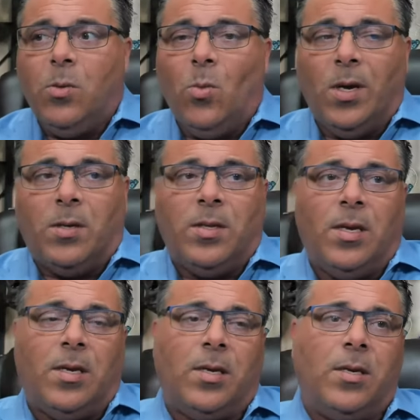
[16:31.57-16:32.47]
Well,
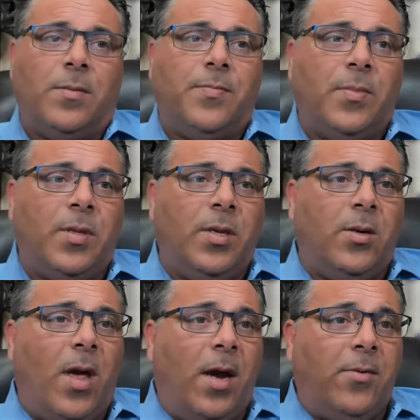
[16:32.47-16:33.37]
uh, you
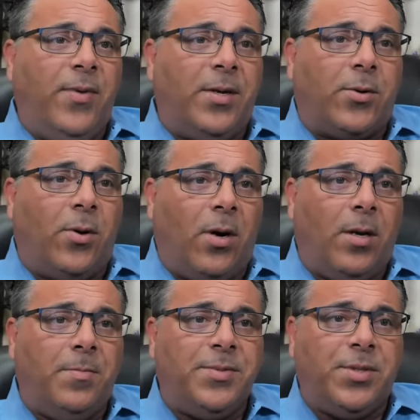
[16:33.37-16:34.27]
know, aggravated
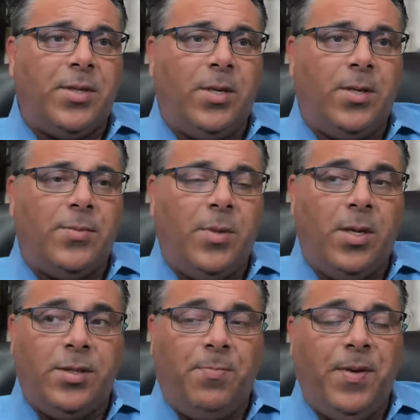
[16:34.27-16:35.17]
crimes, uh,
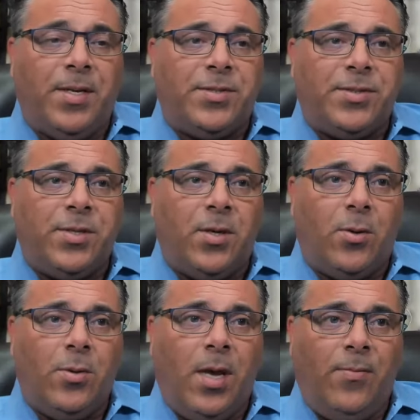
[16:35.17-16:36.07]
it depends. You
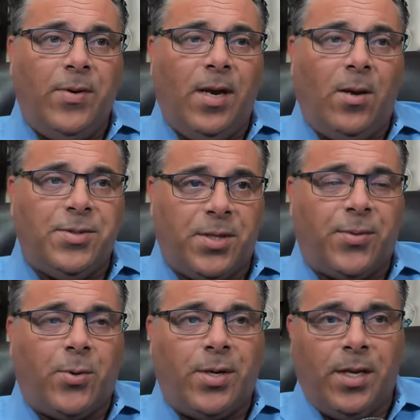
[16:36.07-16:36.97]
know, every housing
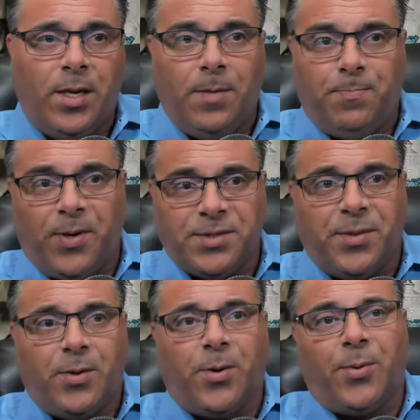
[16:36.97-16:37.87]
authority, and at
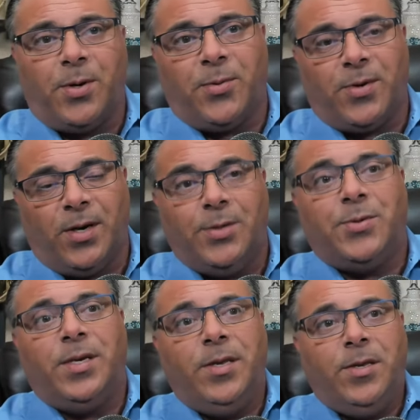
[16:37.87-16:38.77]
present there are
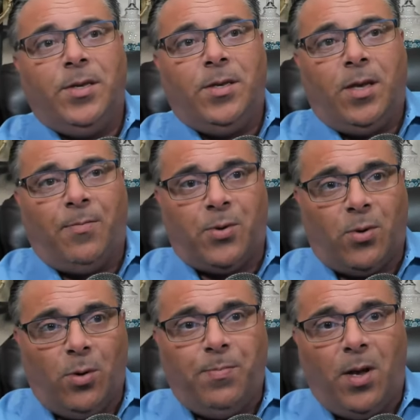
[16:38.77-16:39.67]
3,300, have their
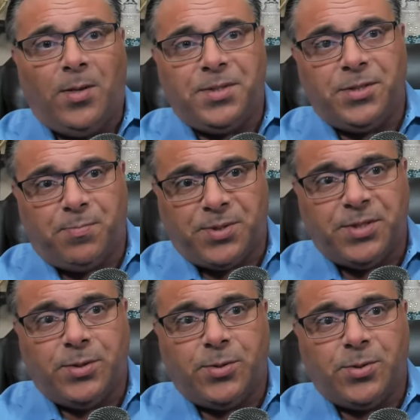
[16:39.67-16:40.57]
own policies,
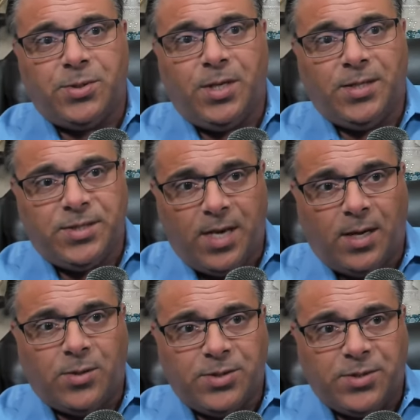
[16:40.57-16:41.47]
procedures, and
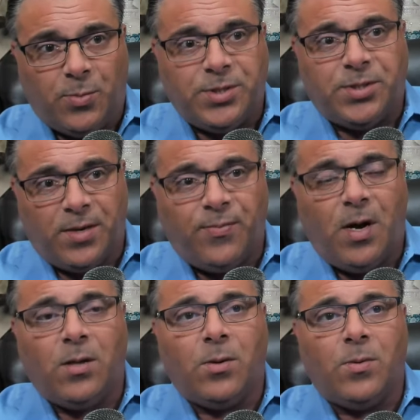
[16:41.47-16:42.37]
standards in which they
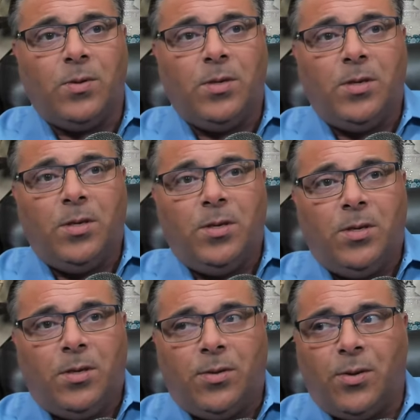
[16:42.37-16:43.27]
follow
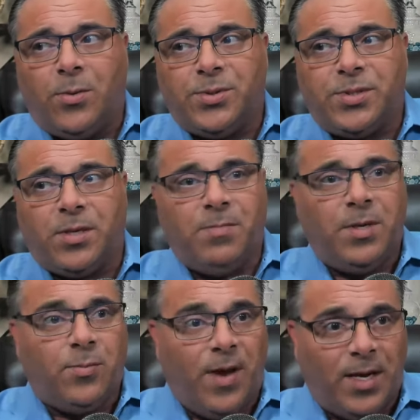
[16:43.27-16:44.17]
those can
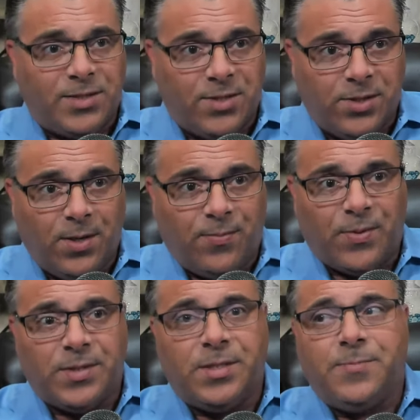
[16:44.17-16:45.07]
be vastly
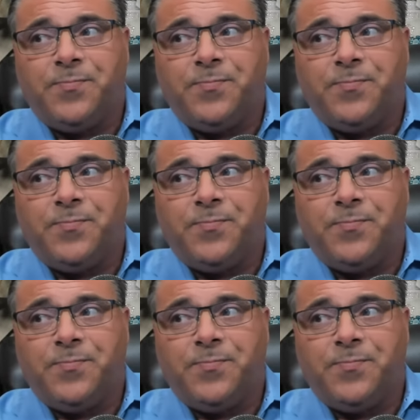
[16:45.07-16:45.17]
different.